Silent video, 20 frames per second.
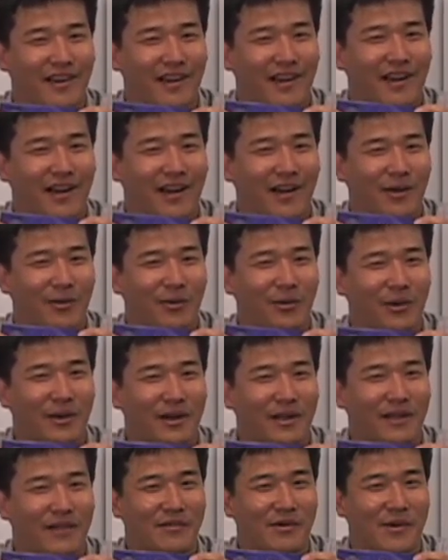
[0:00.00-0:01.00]
we're going
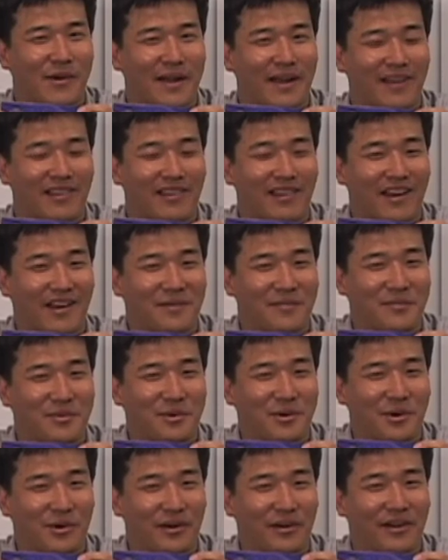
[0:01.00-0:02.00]
to give away a lot
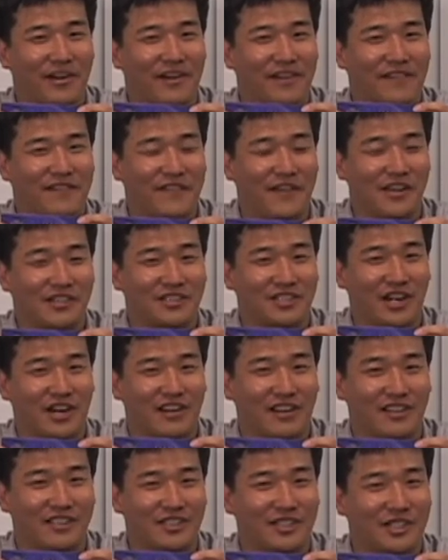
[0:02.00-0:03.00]
more fun
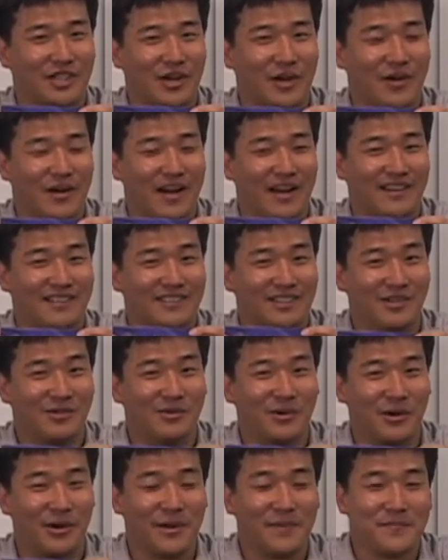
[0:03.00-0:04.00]
chocolates. So don't
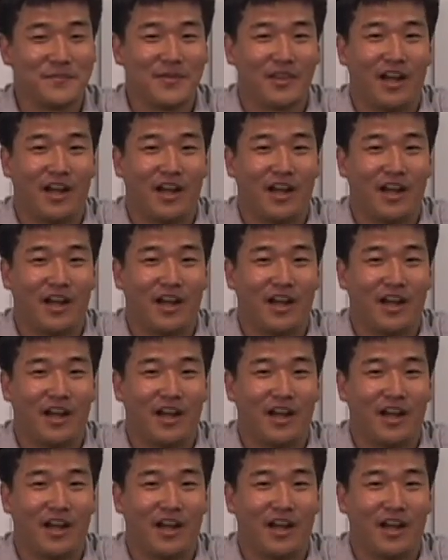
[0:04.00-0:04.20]
worry.